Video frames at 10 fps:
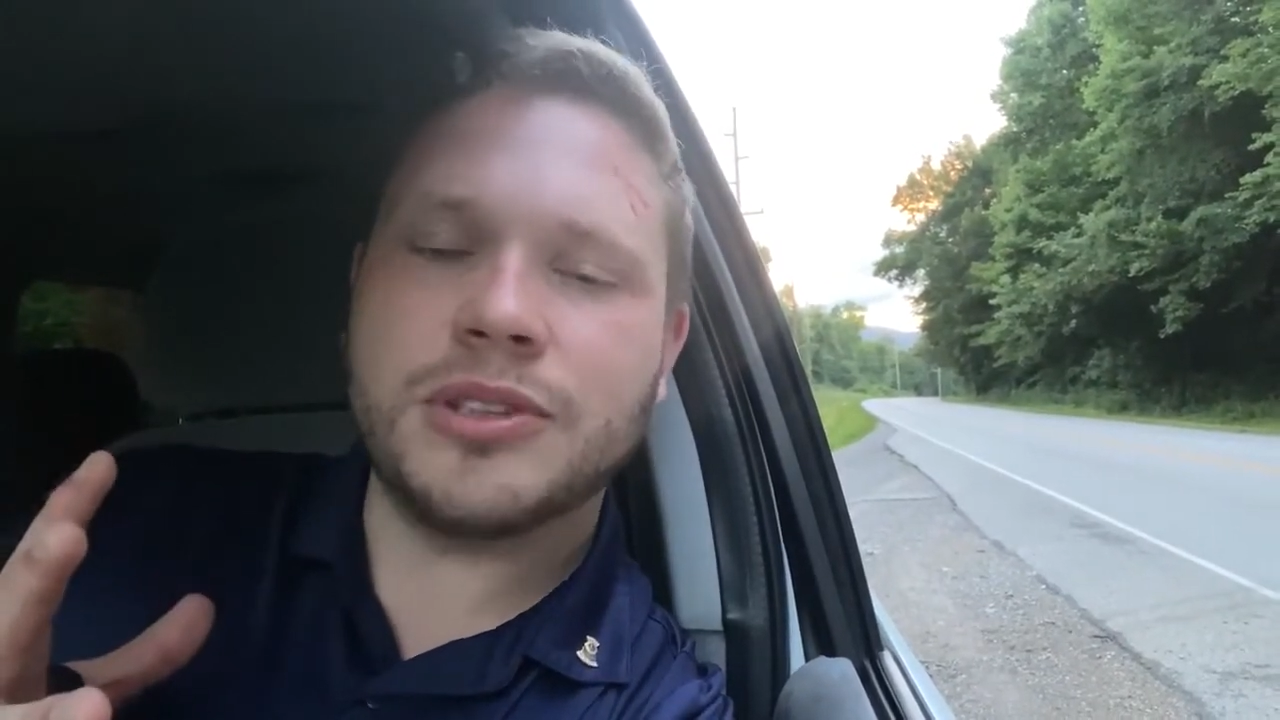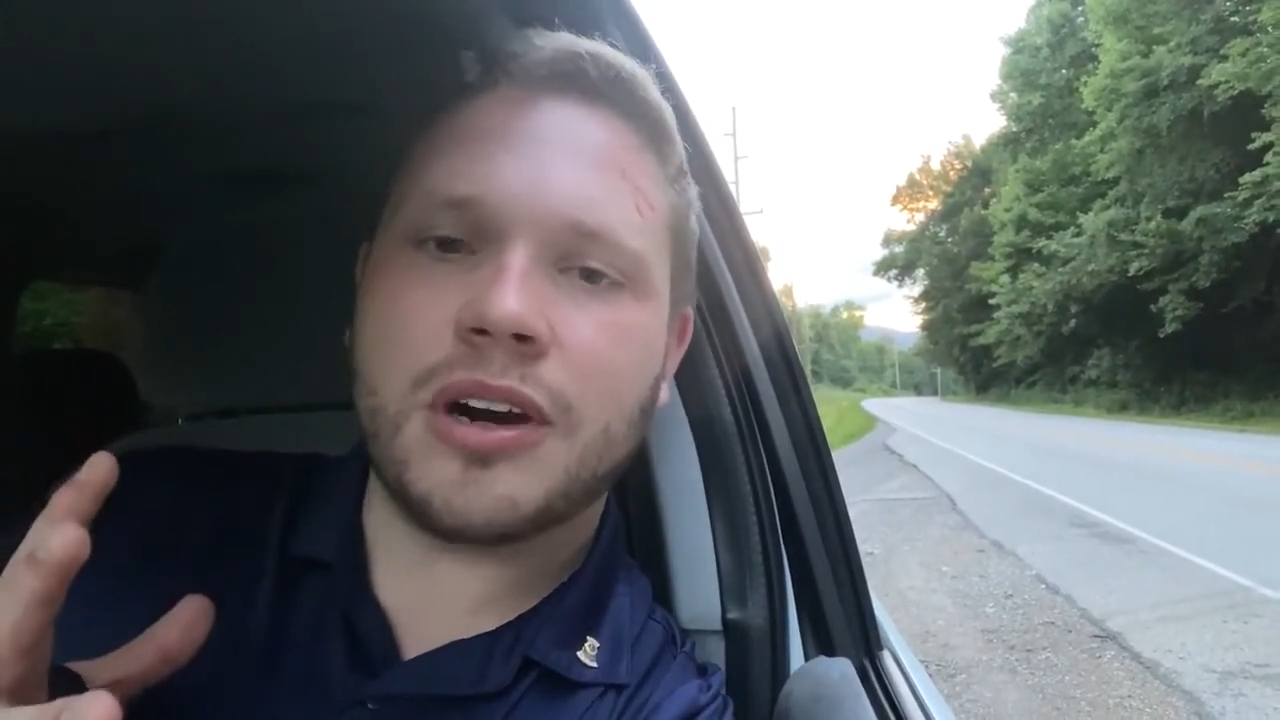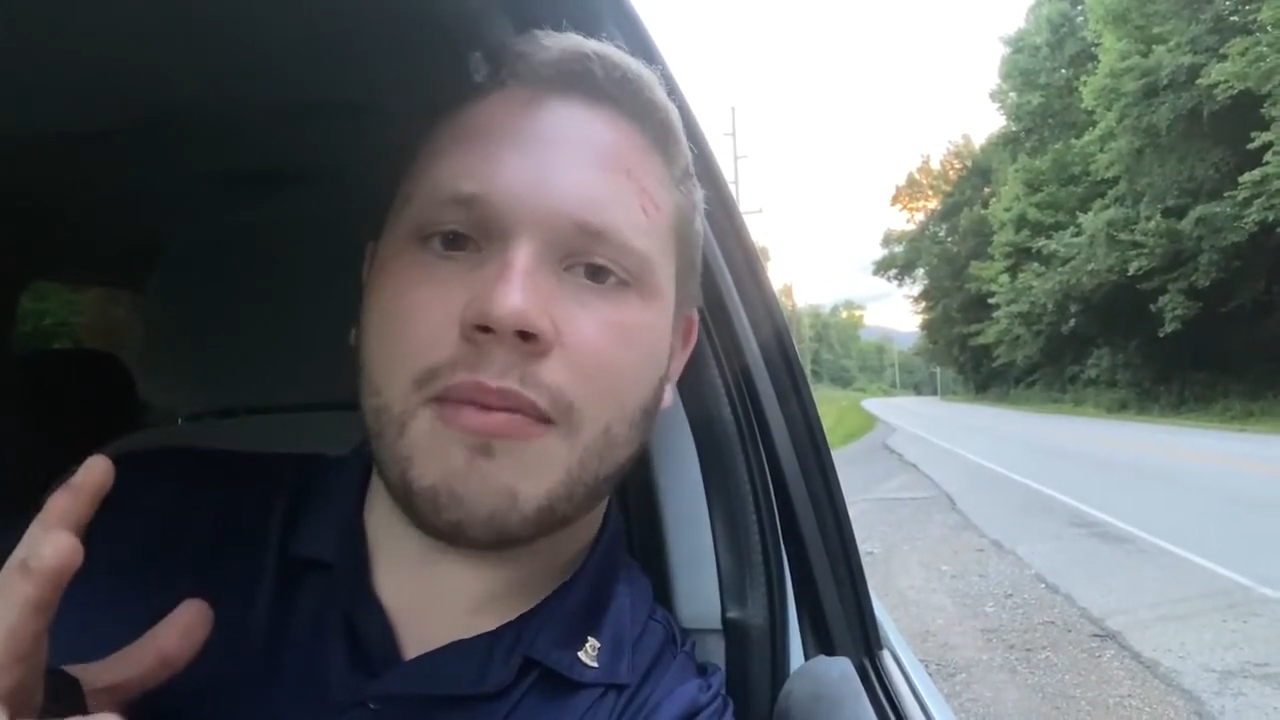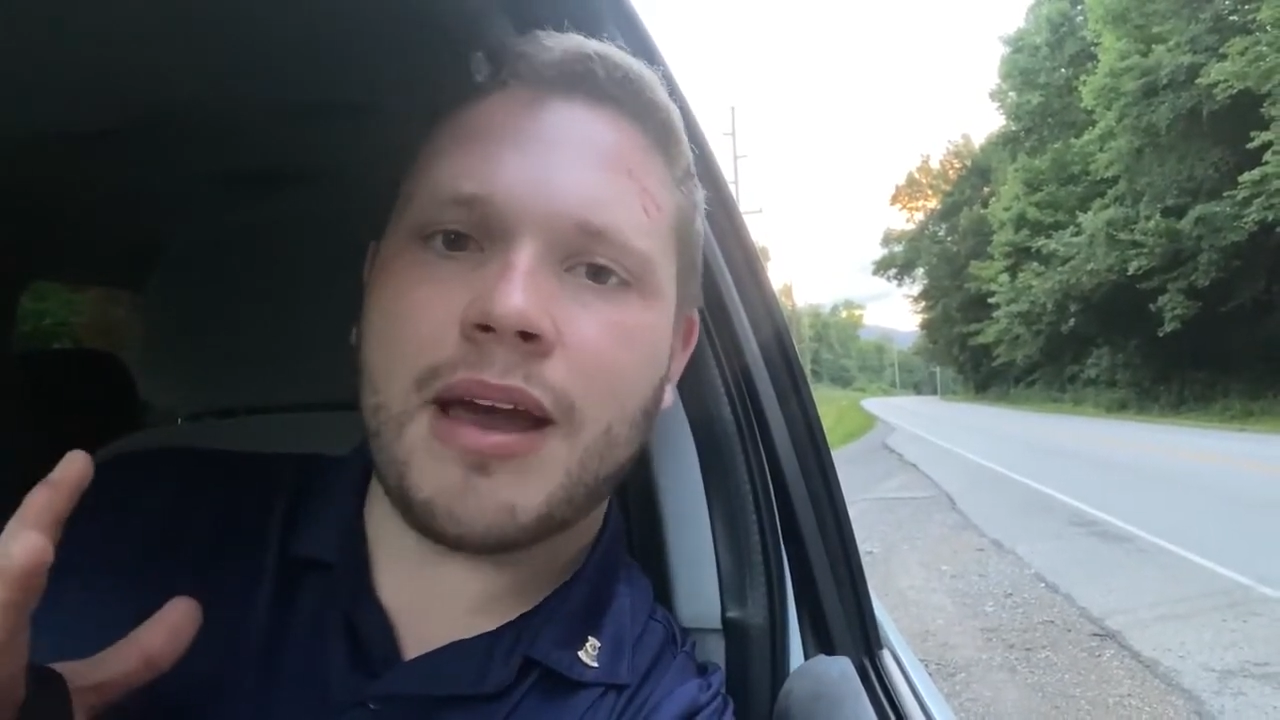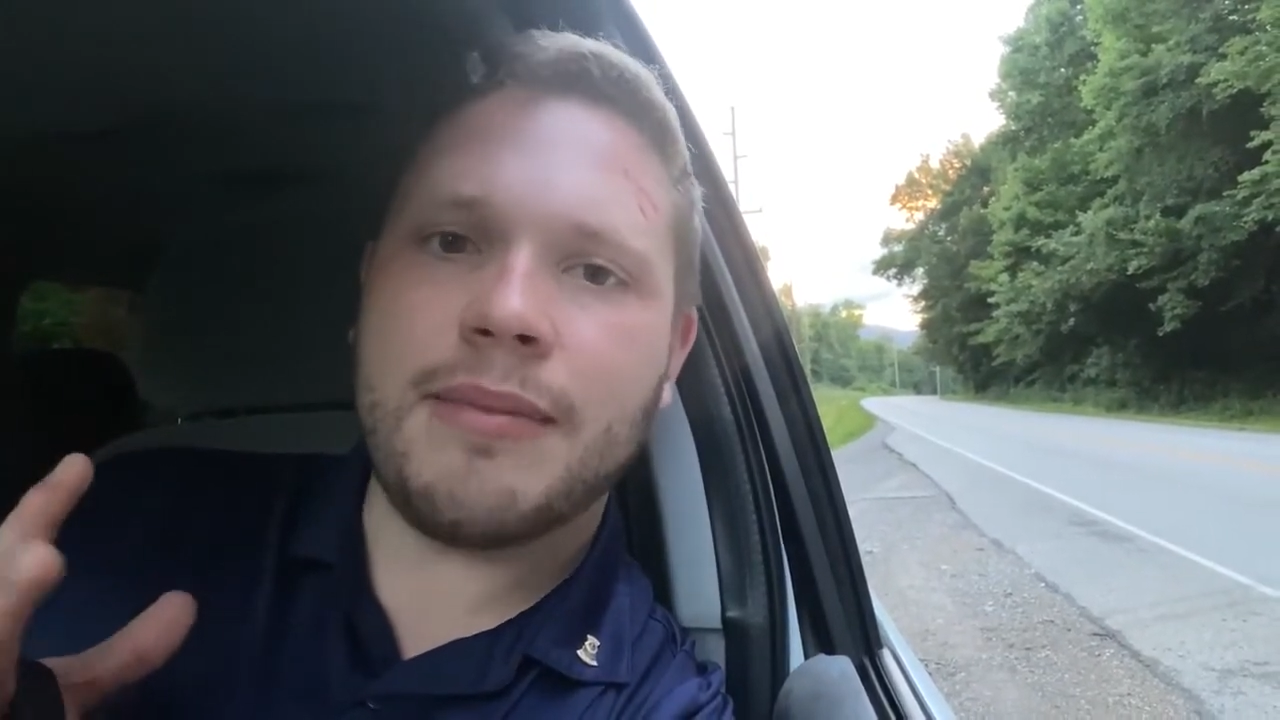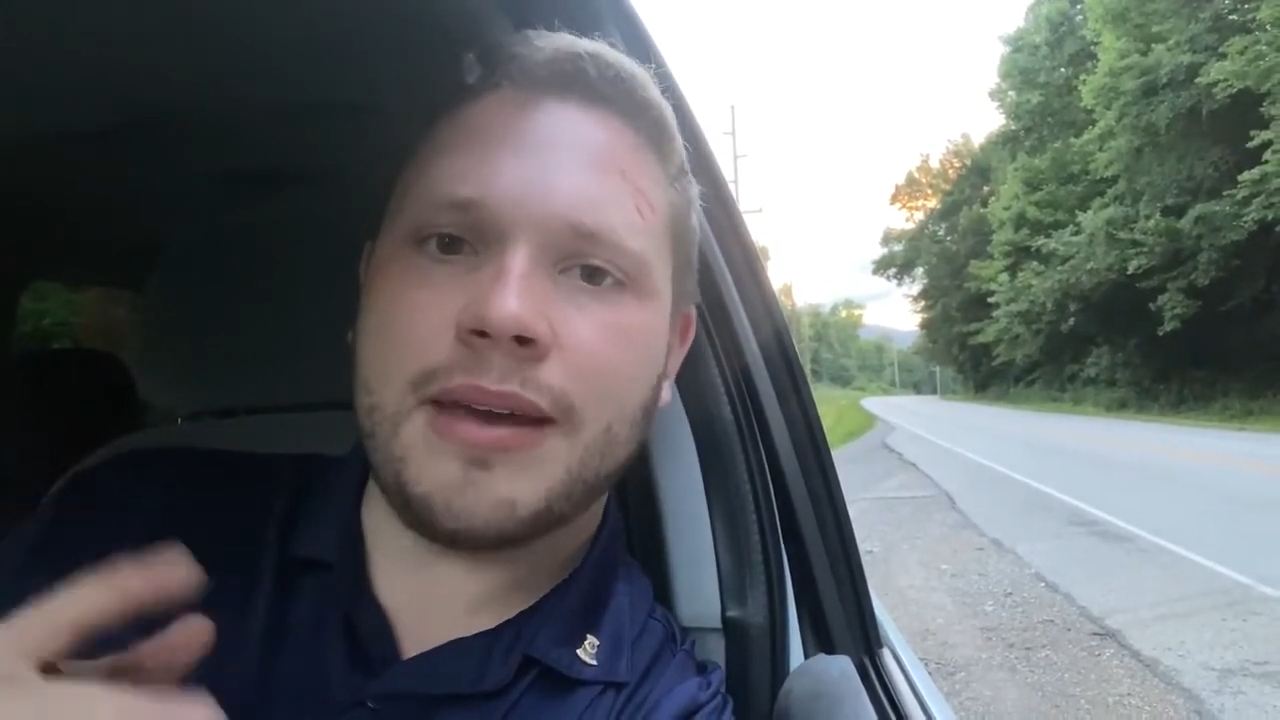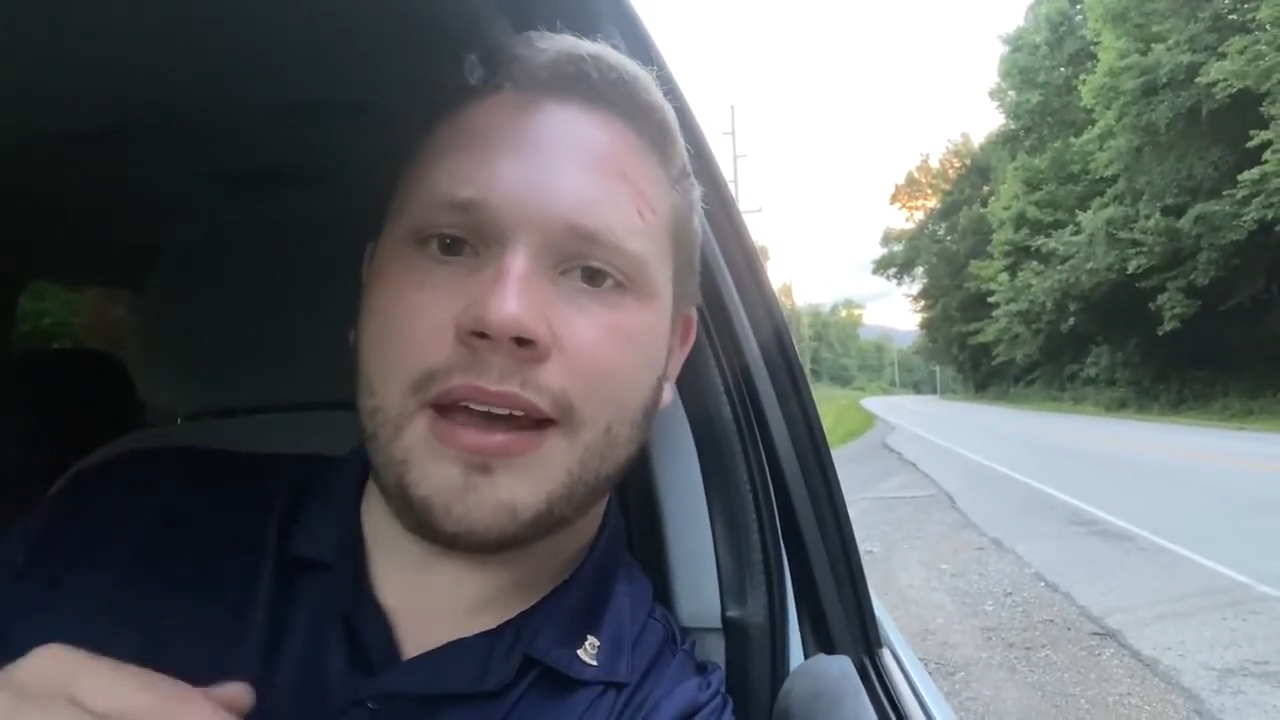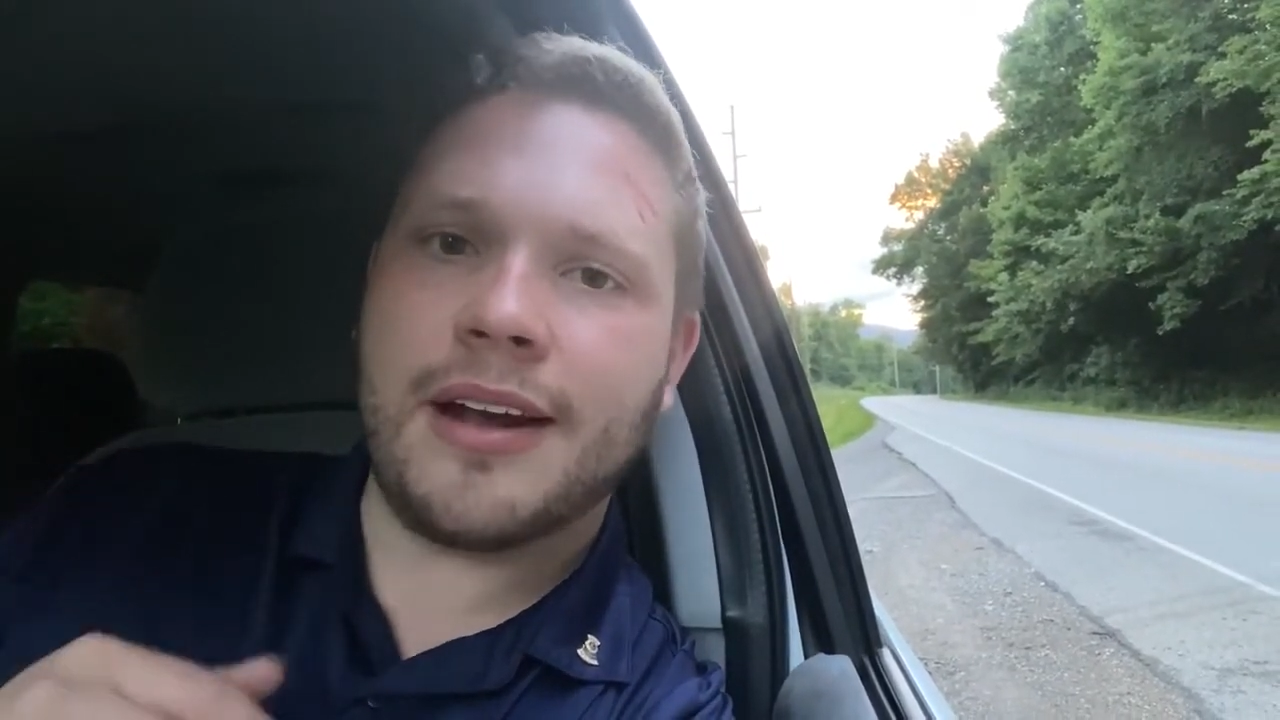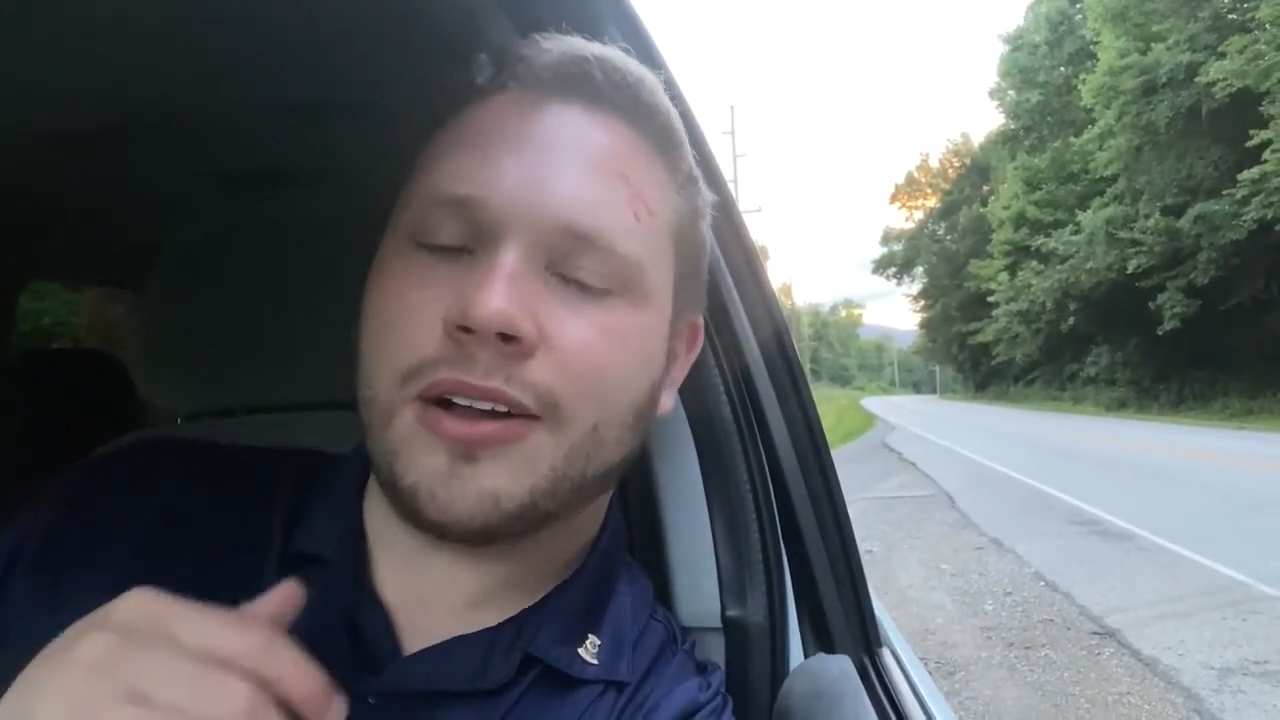that are maybe in a